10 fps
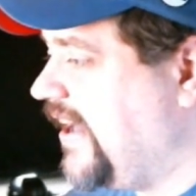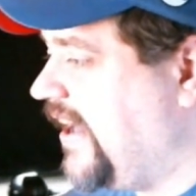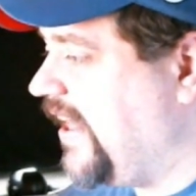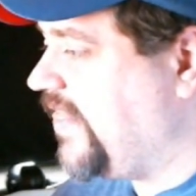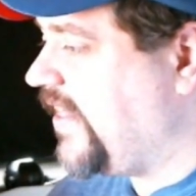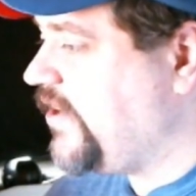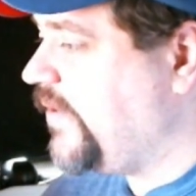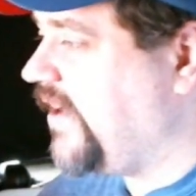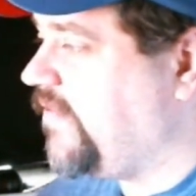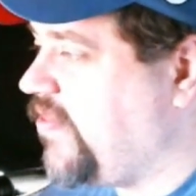Uh, then
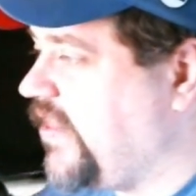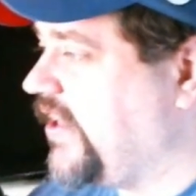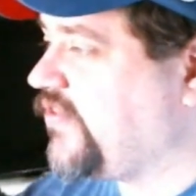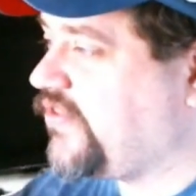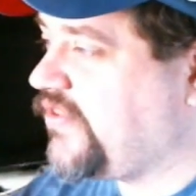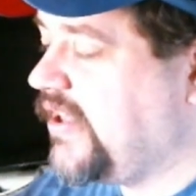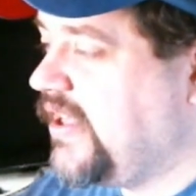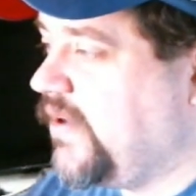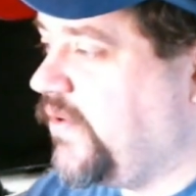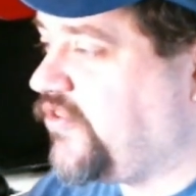you have this,
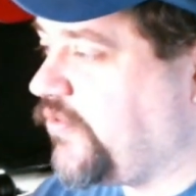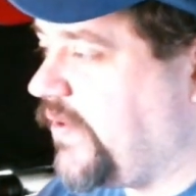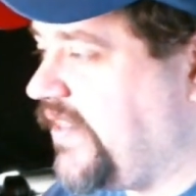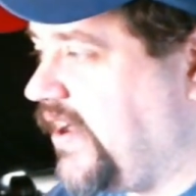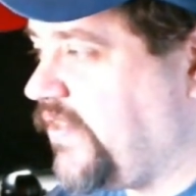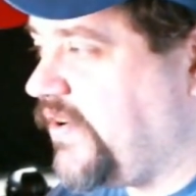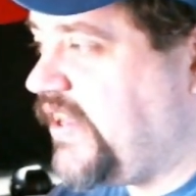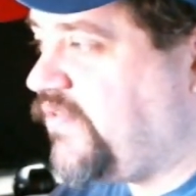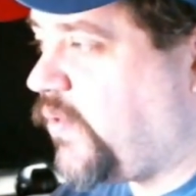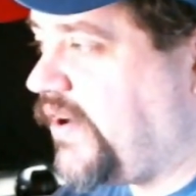which is one of the other
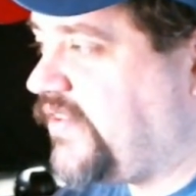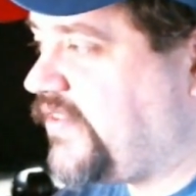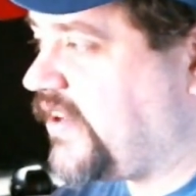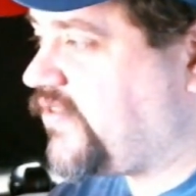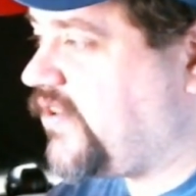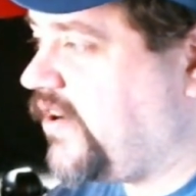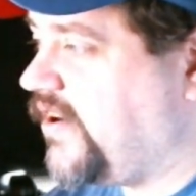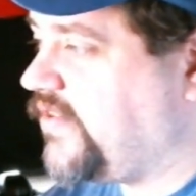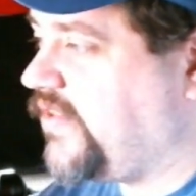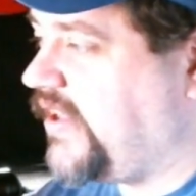E46
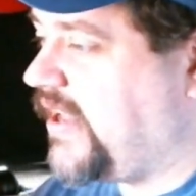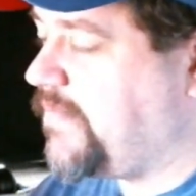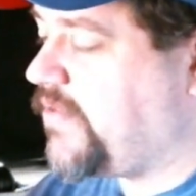cars, the